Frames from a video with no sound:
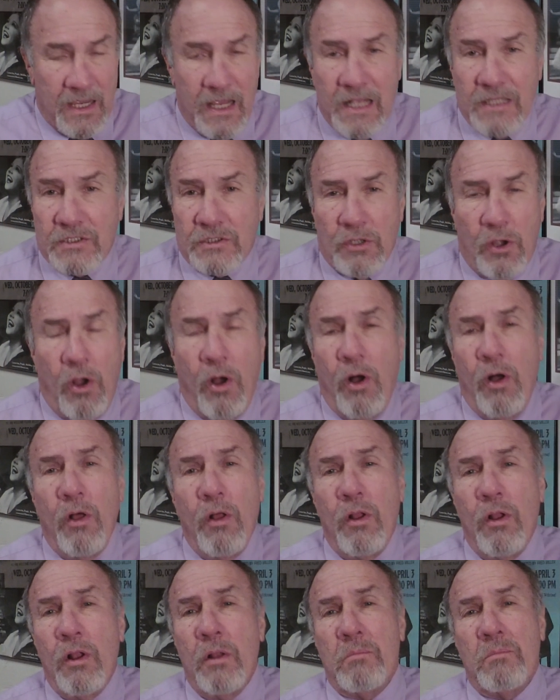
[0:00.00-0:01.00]
It's
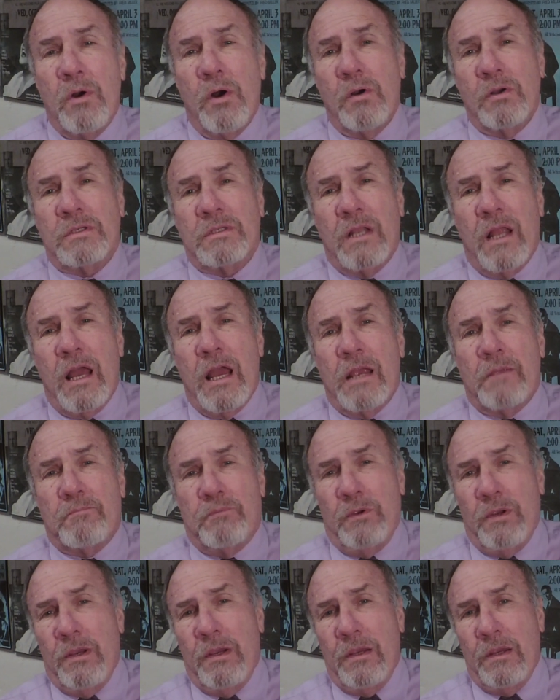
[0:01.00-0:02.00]
almost
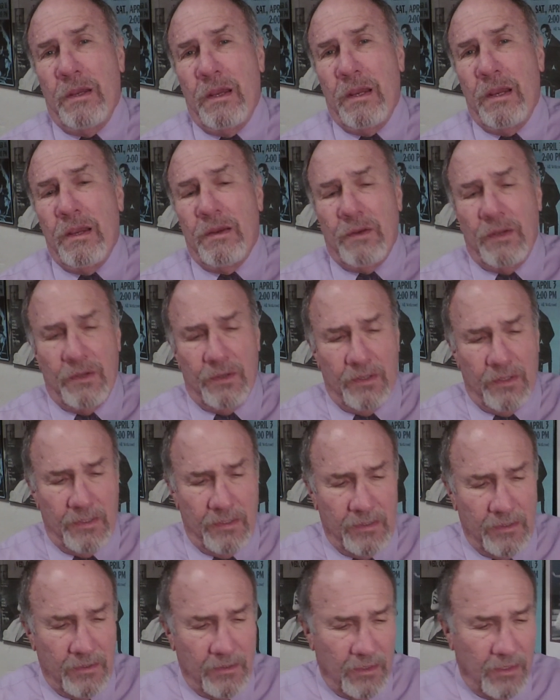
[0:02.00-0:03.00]
like being
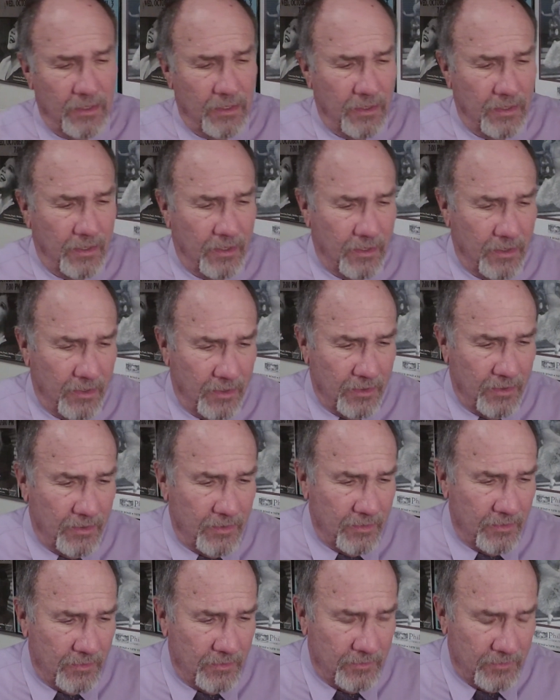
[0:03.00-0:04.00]
in
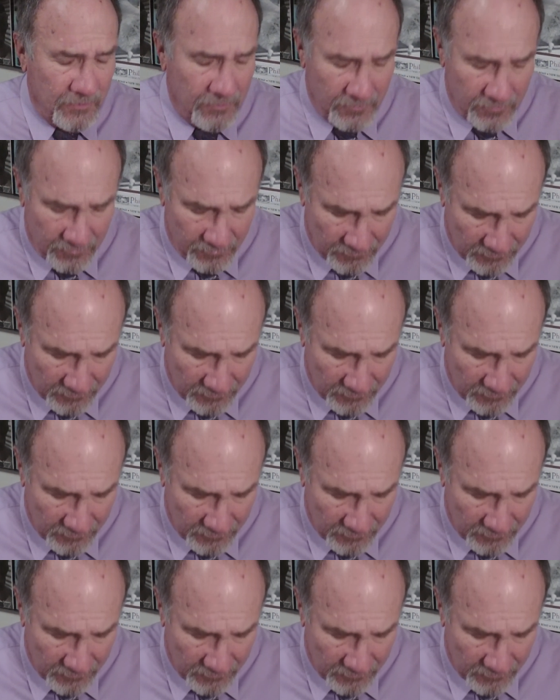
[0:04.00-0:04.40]
love.